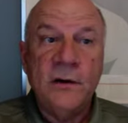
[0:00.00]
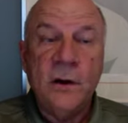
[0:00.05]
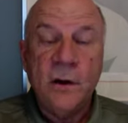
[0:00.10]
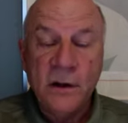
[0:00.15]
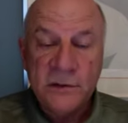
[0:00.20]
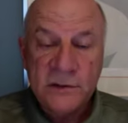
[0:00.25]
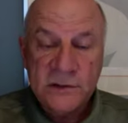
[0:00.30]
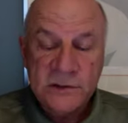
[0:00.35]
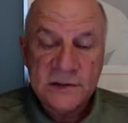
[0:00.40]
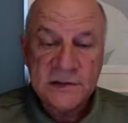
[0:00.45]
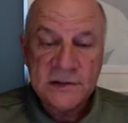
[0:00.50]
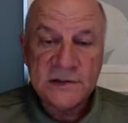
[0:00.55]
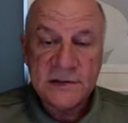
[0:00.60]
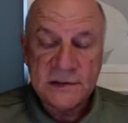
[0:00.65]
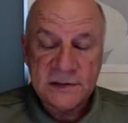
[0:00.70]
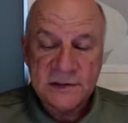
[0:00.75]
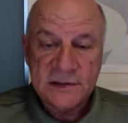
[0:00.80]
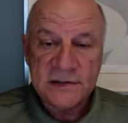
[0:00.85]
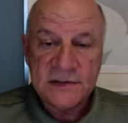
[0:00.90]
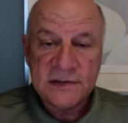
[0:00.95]

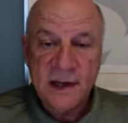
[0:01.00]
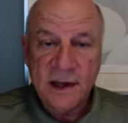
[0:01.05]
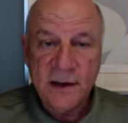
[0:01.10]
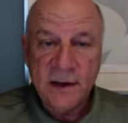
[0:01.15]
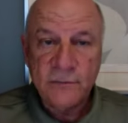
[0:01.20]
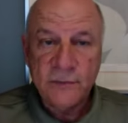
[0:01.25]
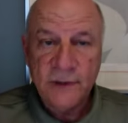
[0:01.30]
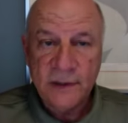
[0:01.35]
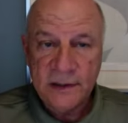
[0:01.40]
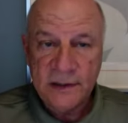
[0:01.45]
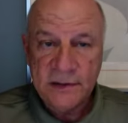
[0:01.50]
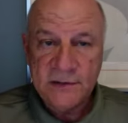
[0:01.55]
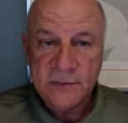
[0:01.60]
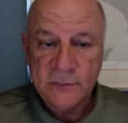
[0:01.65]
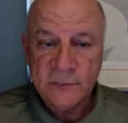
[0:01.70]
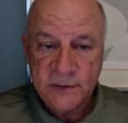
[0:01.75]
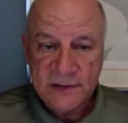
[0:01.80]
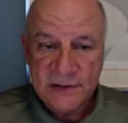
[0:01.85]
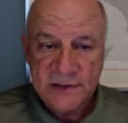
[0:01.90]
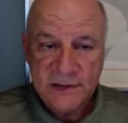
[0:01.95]
consciousness is now ready
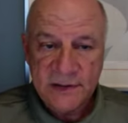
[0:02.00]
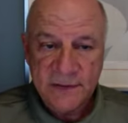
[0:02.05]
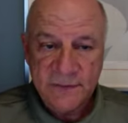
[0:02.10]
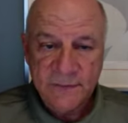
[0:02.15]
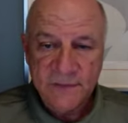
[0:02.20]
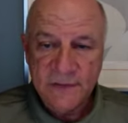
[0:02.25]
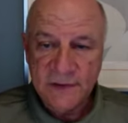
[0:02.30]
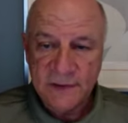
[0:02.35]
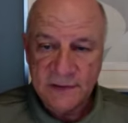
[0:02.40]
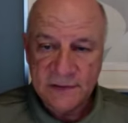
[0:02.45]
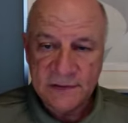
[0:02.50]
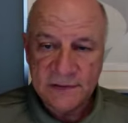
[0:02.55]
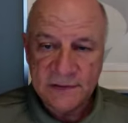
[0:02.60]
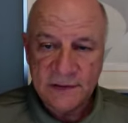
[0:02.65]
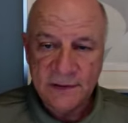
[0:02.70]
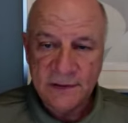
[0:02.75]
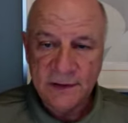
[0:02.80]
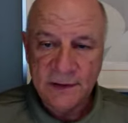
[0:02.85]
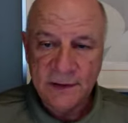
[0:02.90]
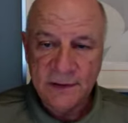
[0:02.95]
to receive this
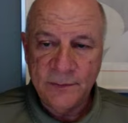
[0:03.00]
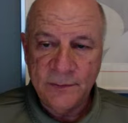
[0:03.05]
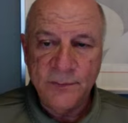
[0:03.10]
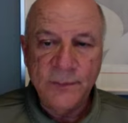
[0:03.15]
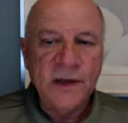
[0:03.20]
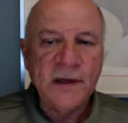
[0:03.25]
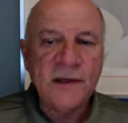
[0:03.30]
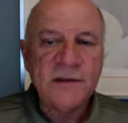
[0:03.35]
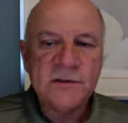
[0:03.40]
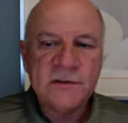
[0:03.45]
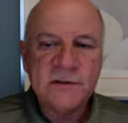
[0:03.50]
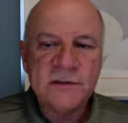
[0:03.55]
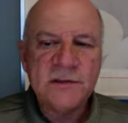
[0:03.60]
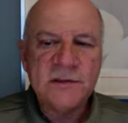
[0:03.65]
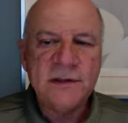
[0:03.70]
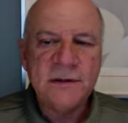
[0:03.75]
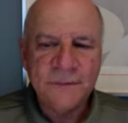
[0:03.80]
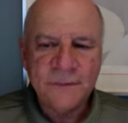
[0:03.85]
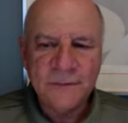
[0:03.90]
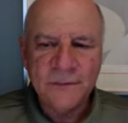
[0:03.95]
in a much
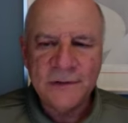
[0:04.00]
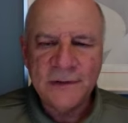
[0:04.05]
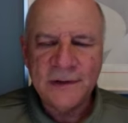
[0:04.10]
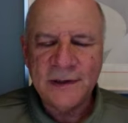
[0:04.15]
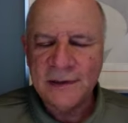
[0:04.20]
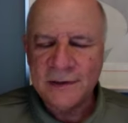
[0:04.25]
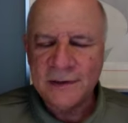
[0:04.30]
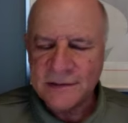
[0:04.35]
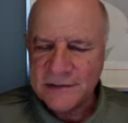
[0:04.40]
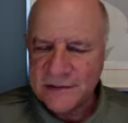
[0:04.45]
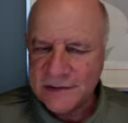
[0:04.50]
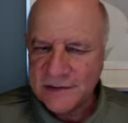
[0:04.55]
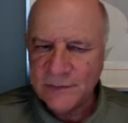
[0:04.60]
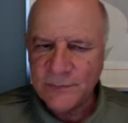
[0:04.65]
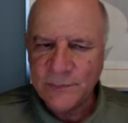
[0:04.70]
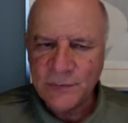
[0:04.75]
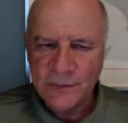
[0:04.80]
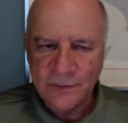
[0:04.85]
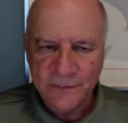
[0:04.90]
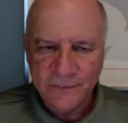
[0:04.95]
different and
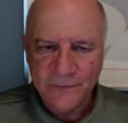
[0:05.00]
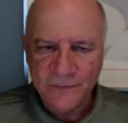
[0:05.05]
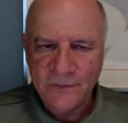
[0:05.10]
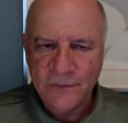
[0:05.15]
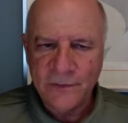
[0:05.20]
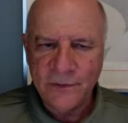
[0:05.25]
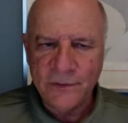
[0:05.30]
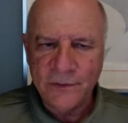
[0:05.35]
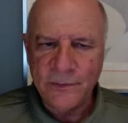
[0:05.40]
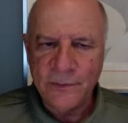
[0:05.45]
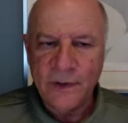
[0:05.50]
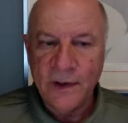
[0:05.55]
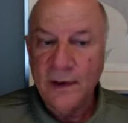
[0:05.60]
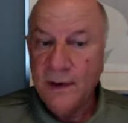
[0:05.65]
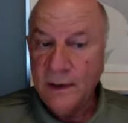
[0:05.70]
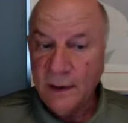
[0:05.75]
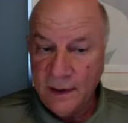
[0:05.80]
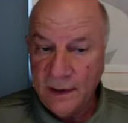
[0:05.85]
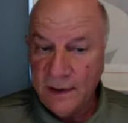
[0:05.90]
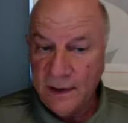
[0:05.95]
simpler form.
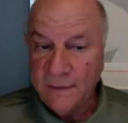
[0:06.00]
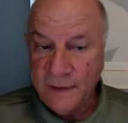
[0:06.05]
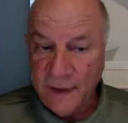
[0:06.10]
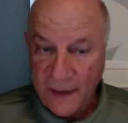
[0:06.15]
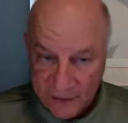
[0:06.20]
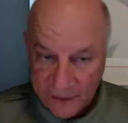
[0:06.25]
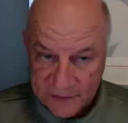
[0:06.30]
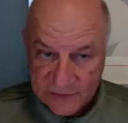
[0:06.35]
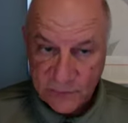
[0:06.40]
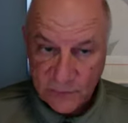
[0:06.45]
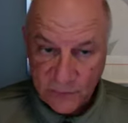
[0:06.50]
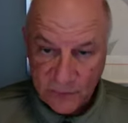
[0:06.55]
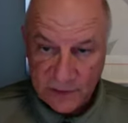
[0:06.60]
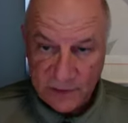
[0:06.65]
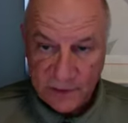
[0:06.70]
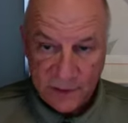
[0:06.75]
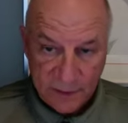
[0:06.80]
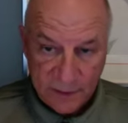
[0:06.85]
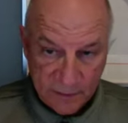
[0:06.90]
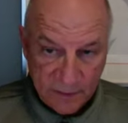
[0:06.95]
And that's
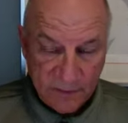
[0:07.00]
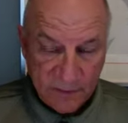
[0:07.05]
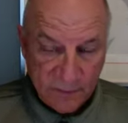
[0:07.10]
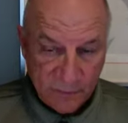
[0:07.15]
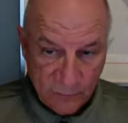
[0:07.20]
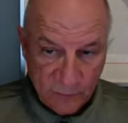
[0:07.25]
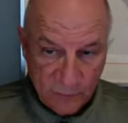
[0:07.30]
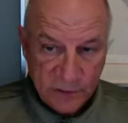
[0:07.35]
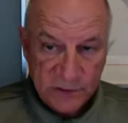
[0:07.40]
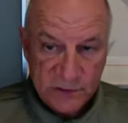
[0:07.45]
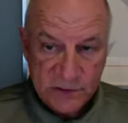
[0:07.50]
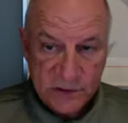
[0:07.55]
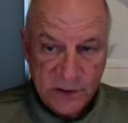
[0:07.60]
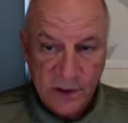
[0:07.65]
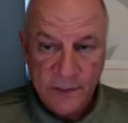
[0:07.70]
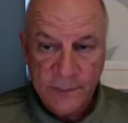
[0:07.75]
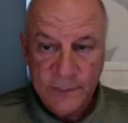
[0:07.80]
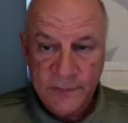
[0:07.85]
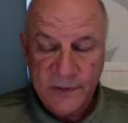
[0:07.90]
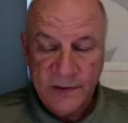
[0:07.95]
what the
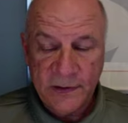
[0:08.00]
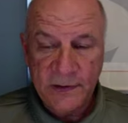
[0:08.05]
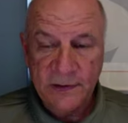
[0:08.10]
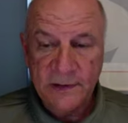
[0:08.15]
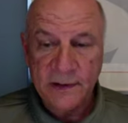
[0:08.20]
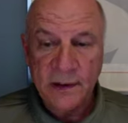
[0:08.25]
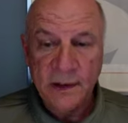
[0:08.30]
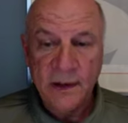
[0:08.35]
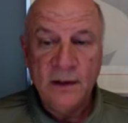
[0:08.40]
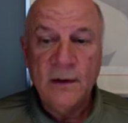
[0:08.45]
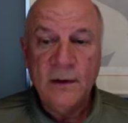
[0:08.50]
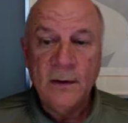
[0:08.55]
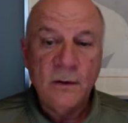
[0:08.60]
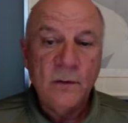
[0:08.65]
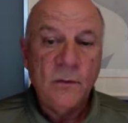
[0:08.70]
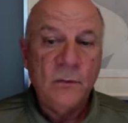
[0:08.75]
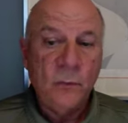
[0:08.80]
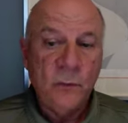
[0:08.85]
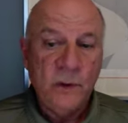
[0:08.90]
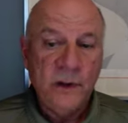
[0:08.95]
workshop that
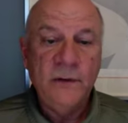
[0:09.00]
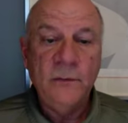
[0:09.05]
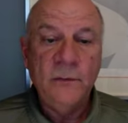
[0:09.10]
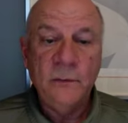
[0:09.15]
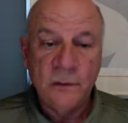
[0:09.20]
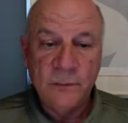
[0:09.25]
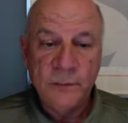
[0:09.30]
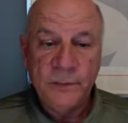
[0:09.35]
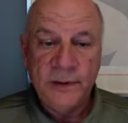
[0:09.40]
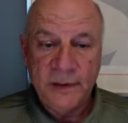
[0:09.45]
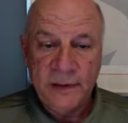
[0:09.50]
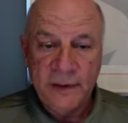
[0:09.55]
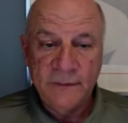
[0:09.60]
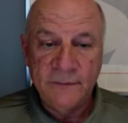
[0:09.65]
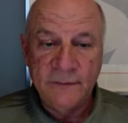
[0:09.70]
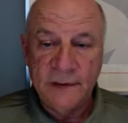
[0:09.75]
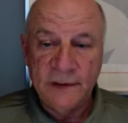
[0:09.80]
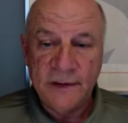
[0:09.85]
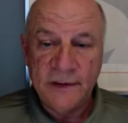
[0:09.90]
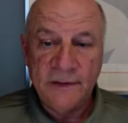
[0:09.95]
we will be
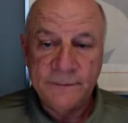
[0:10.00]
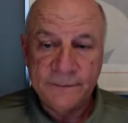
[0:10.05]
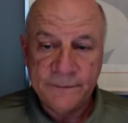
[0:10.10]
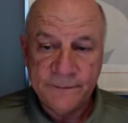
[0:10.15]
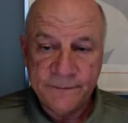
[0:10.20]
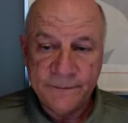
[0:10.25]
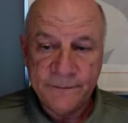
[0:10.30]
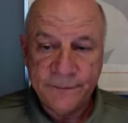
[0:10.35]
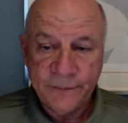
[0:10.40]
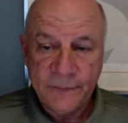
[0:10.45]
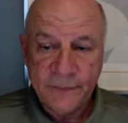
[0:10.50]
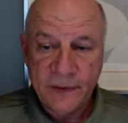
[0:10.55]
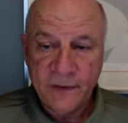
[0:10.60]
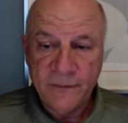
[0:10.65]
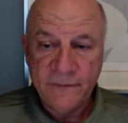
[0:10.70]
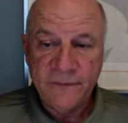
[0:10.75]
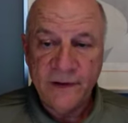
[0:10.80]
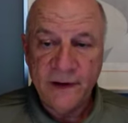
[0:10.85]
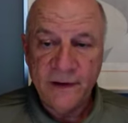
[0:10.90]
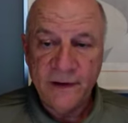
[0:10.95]
giving,
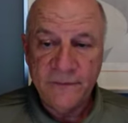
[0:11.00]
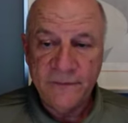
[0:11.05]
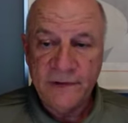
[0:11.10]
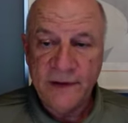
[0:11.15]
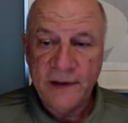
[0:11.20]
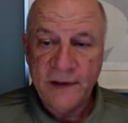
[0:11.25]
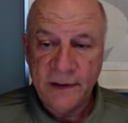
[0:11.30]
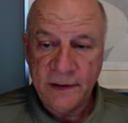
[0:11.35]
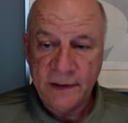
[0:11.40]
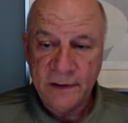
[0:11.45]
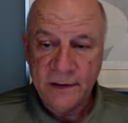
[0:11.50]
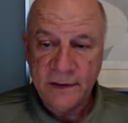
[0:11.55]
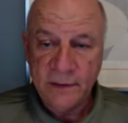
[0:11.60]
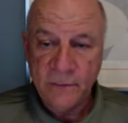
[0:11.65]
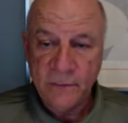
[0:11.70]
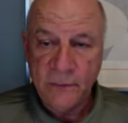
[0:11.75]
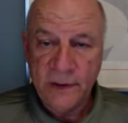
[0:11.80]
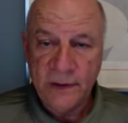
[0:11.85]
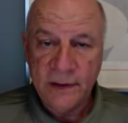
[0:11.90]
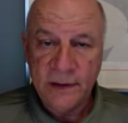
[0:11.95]
the 5-day
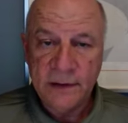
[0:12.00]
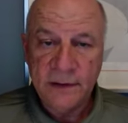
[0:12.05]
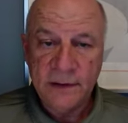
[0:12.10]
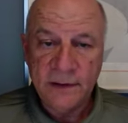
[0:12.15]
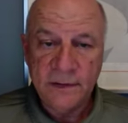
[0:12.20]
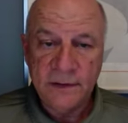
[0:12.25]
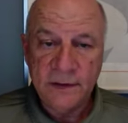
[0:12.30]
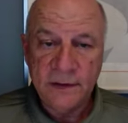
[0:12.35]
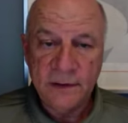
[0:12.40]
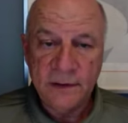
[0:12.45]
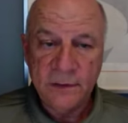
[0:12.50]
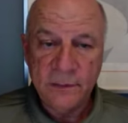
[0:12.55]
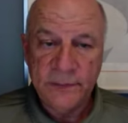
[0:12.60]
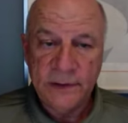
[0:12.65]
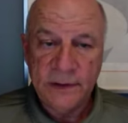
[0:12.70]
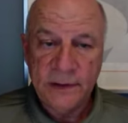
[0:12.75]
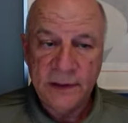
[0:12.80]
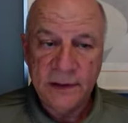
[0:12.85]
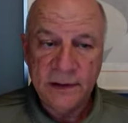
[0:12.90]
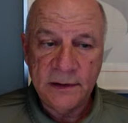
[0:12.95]
Awakening the
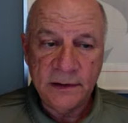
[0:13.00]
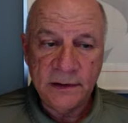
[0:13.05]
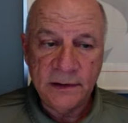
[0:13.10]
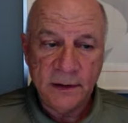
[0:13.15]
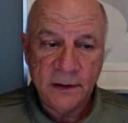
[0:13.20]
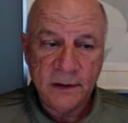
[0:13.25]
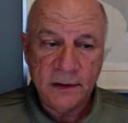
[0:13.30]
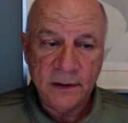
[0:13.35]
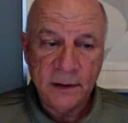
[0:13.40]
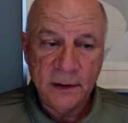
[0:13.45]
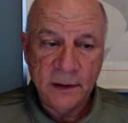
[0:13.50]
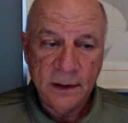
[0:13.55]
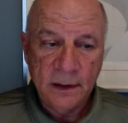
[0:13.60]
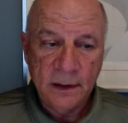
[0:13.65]
Illuminated Heart.